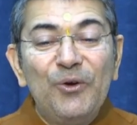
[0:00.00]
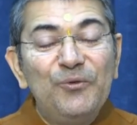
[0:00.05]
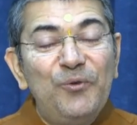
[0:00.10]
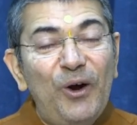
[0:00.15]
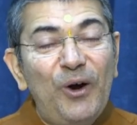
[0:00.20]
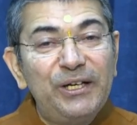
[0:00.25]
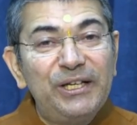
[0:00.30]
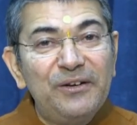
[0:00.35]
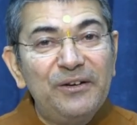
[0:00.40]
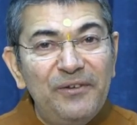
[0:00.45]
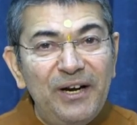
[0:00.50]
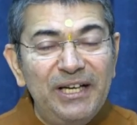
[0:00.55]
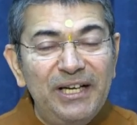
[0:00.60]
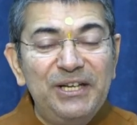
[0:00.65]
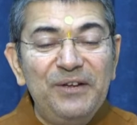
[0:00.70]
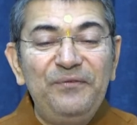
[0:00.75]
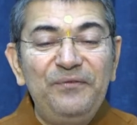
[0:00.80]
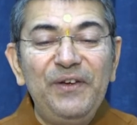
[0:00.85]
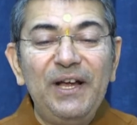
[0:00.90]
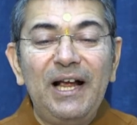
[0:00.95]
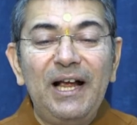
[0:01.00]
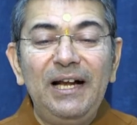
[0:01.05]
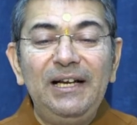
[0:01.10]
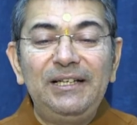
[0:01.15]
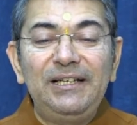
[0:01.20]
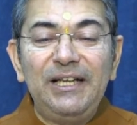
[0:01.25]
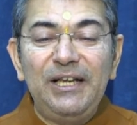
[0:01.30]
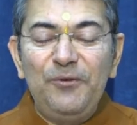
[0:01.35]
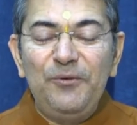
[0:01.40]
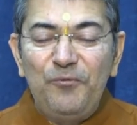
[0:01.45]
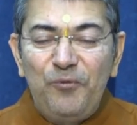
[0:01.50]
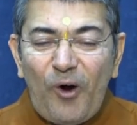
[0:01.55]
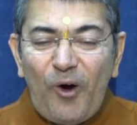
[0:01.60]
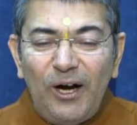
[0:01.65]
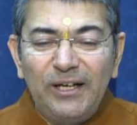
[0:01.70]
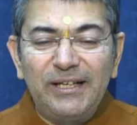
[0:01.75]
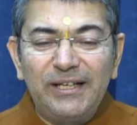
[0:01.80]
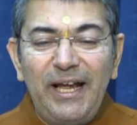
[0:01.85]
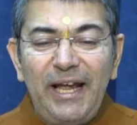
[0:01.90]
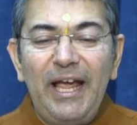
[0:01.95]
whatever difficulty,
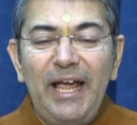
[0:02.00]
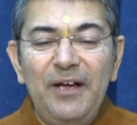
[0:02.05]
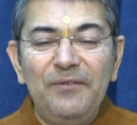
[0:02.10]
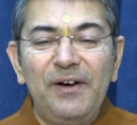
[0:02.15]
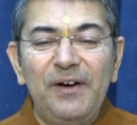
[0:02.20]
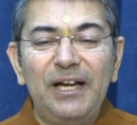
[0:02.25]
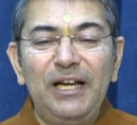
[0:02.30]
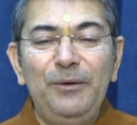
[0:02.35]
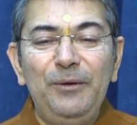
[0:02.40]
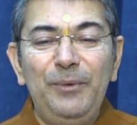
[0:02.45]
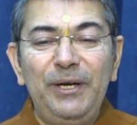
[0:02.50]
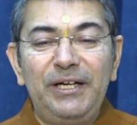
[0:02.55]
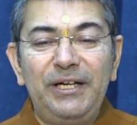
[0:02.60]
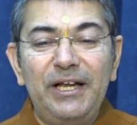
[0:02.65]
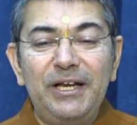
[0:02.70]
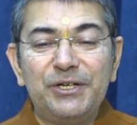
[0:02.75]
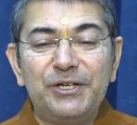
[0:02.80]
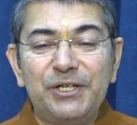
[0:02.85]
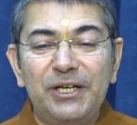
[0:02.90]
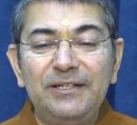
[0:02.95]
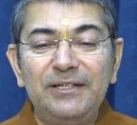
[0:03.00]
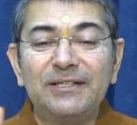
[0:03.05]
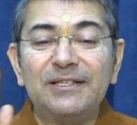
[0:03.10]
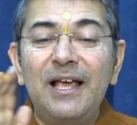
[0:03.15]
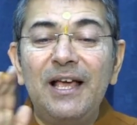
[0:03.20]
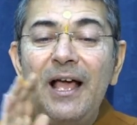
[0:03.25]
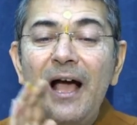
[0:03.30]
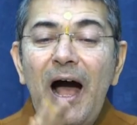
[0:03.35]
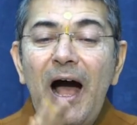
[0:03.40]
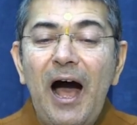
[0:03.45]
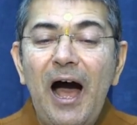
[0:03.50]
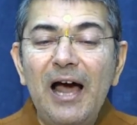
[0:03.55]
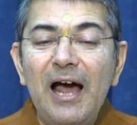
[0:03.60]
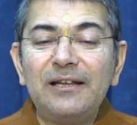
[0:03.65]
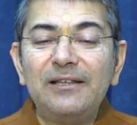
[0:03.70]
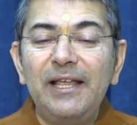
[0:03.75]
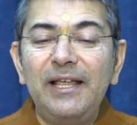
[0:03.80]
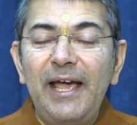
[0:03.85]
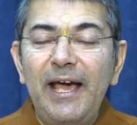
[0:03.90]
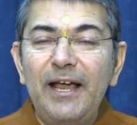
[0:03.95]
whatever limitations
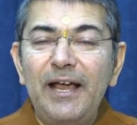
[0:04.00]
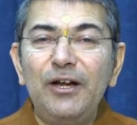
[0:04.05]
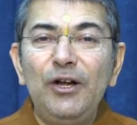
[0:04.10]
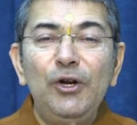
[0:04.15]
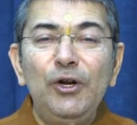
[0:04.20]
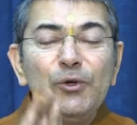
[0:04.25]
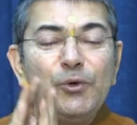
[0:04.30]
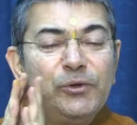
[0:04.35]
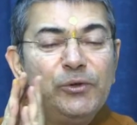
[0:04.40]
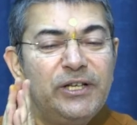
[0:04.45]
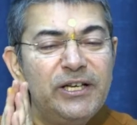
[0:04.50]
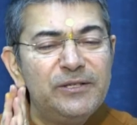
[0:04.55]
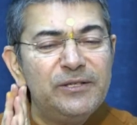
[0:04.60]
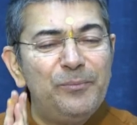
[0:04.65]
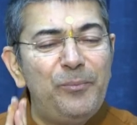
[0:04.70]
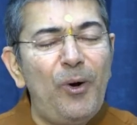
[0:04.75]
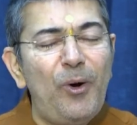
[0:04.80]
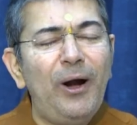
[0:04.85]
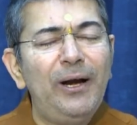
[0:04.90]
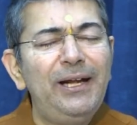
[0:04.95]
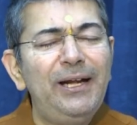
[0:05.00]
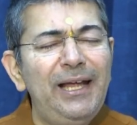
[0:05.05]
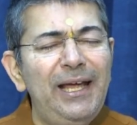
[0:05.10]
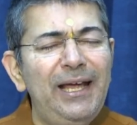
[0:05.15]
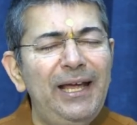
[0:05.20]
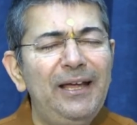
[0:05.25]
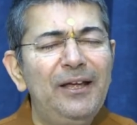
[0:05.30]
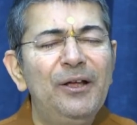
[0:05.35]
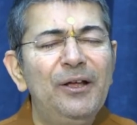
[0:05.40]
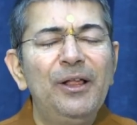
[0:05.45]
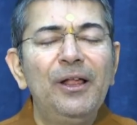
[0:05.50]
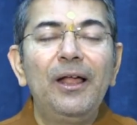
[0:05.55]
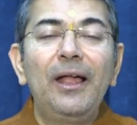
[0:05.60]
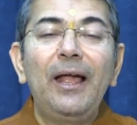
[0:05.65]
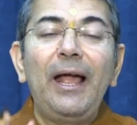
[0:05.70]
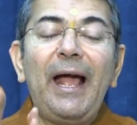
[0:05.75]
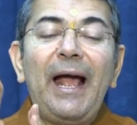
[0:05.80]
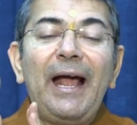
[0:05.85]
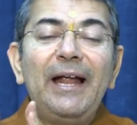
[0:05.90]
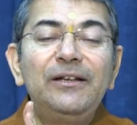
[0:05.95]
are there to this body
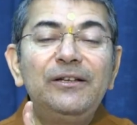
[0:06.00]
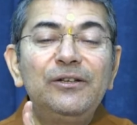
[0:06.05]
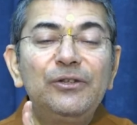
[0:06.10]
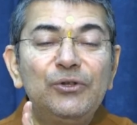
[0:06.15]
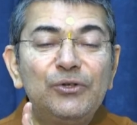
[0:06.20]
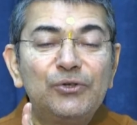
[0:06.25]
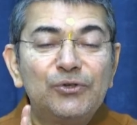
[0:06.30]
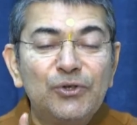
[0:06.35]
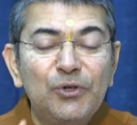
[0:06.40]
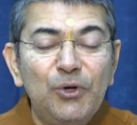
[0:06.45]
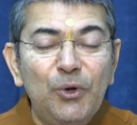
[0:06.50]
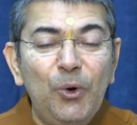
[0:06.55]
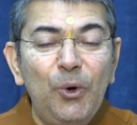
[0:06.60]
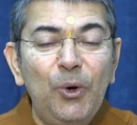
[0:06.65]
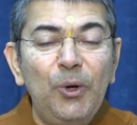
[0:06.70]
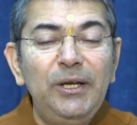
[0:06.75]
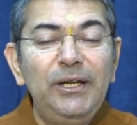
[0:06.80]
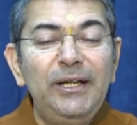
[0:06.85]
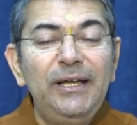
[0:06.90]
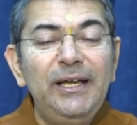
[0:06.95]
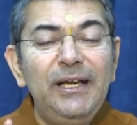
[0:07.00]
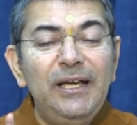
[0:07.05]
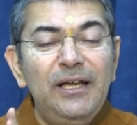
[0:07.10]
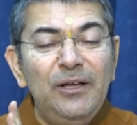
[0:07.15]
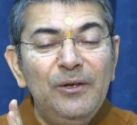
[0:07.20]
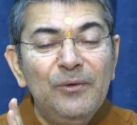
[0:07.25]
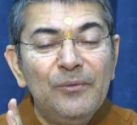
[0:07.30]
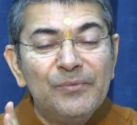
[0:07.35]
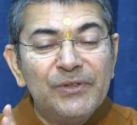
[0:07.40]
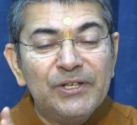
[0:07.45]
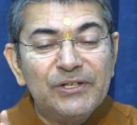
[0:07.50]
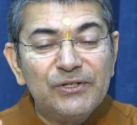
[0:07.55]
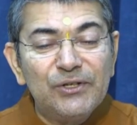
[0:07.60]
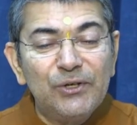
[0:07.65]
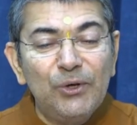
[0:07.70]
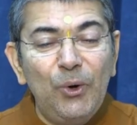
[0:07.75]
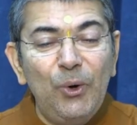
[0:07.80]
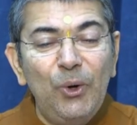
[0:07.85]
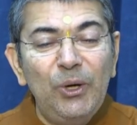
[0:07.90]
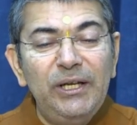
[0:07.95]
and slowly,
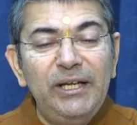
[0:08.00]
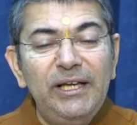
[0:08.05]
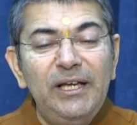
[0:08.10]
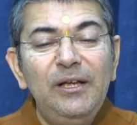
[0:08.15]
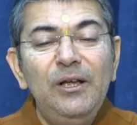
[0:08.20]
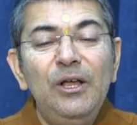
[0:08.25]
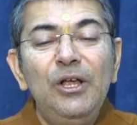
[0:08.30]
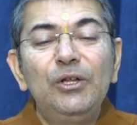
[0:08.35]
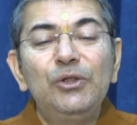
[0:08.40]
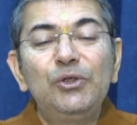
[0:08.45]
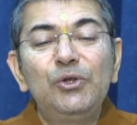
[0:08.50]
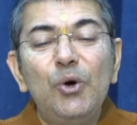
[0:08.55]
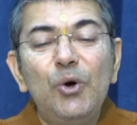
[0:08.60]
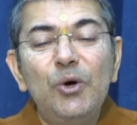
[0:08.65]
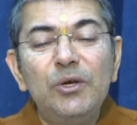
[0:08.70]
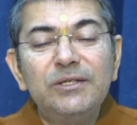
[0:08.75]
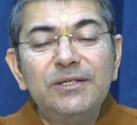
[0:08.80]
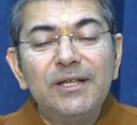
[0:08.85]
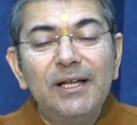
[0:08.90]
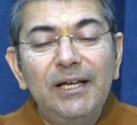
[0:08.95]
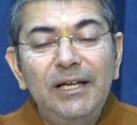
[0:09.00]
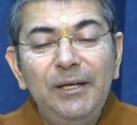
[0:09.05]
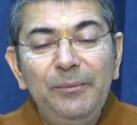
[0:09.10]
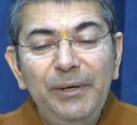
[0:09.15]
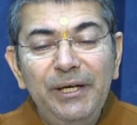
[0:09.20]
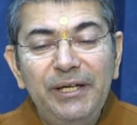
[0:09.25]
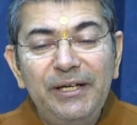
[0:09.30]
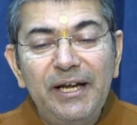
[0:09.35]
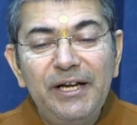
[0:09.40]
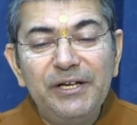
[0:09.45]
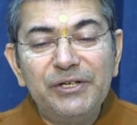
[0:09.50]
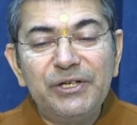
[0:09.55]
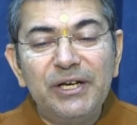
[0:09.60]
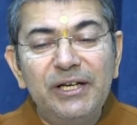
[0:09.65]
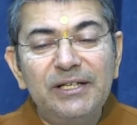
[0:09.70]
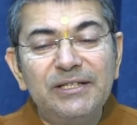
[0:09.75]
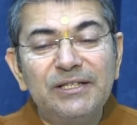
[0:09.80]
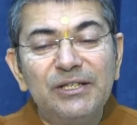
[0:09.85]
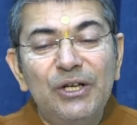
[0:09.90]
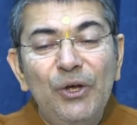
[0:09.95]
slowly those
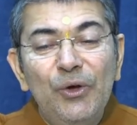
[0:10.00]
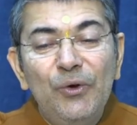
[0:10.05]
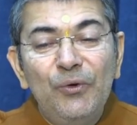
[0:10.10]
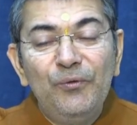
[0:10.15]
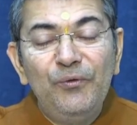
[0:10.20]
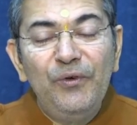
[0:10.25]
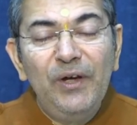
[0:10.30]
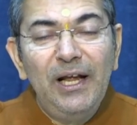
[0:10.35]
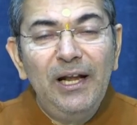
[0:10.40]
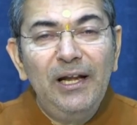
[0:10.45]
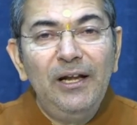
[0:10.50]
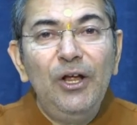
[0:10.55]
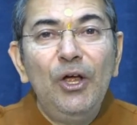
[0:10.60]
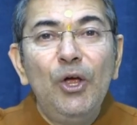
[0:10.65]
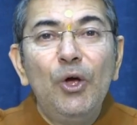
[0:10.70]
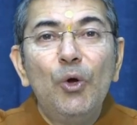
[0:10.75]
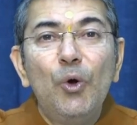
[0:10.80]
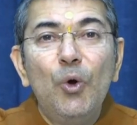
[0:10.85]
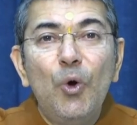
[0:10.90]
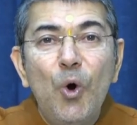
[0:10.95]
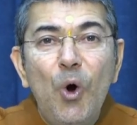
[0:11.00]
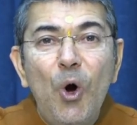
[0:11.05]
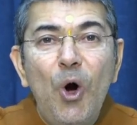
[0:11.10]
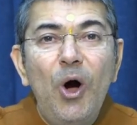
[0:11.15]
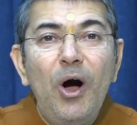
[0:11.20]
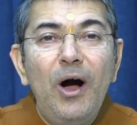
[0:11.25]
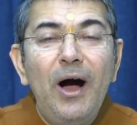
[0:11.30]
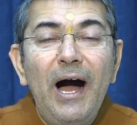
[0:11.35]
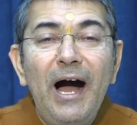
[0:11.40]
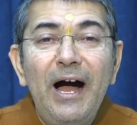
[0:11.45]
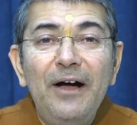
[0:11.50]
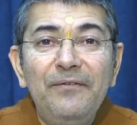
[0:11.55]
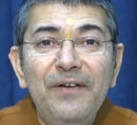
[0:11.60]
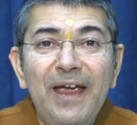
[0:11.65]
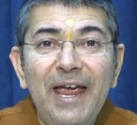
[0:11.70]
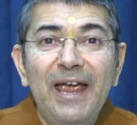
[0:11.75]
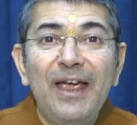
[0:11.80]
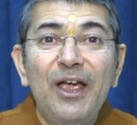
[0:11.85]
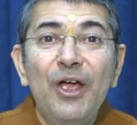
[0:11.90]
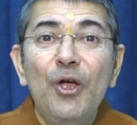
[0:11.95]
limitations will go
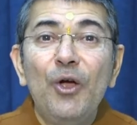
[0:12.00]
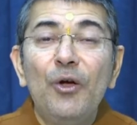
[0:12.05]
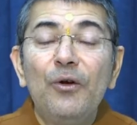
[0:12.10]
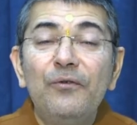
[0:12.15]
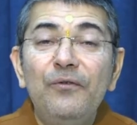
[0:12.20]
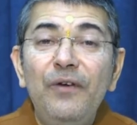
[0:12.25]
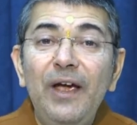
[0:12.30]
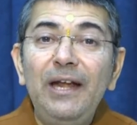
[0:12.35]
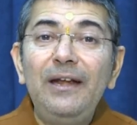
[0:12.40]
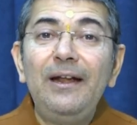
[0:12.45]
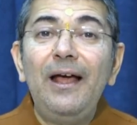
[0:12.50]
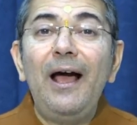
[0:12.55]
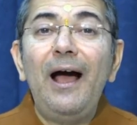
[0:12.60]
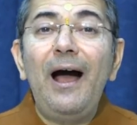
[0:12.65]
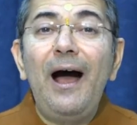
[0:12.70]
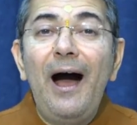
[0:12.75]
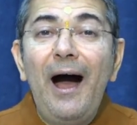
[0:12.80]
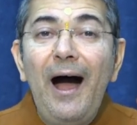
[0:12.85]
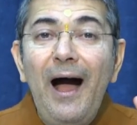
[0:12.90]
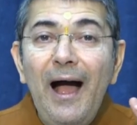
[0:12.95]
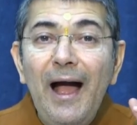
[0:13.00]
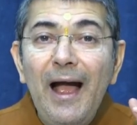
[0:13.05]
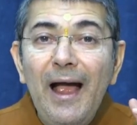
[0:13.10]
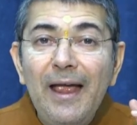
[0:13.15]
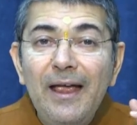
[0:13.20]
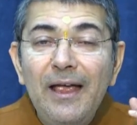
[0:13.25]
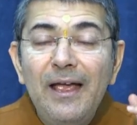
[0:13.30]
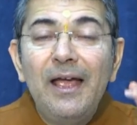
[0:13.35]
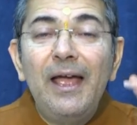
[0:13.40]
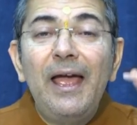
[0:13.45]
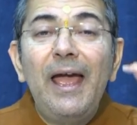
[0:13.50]
away when I